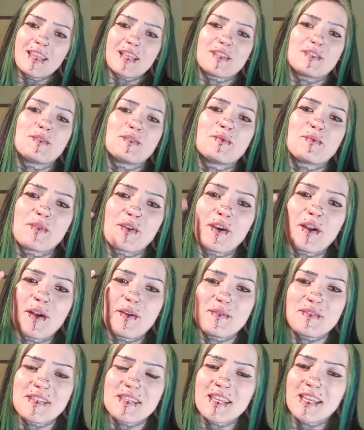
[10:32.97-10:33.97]
That's the word
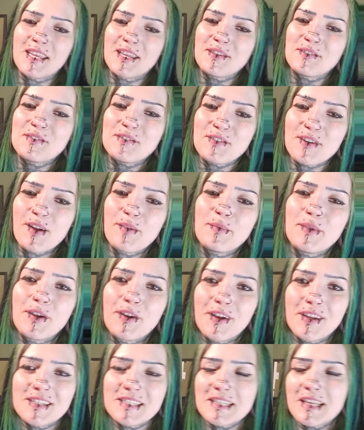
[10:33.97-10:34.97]
I was thinking. It was driving me
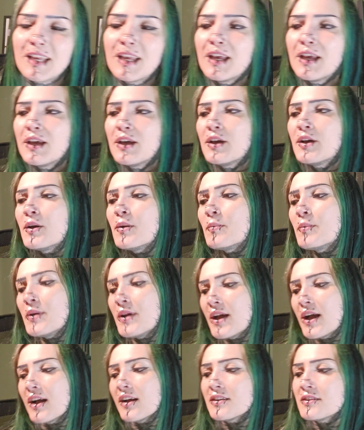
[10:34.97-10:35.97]
crazy.
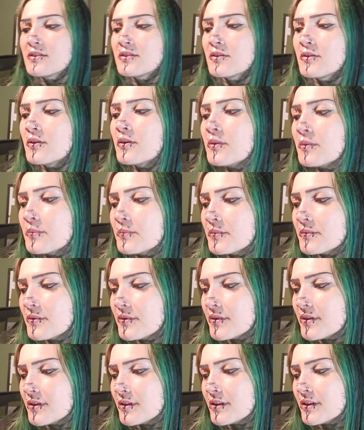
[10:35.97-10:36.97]
But yeah, so
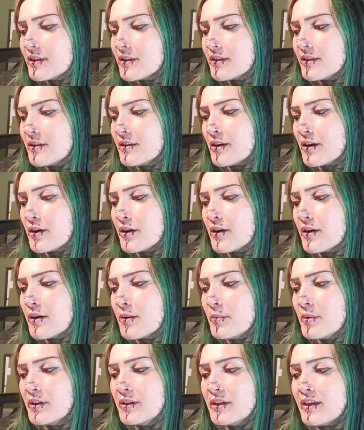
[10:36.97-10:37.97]
their
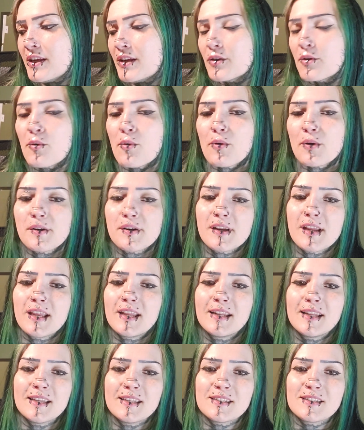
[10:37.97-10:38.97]
ability to
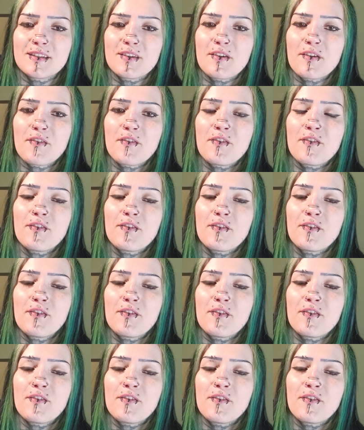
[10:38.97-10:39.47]
coordinate is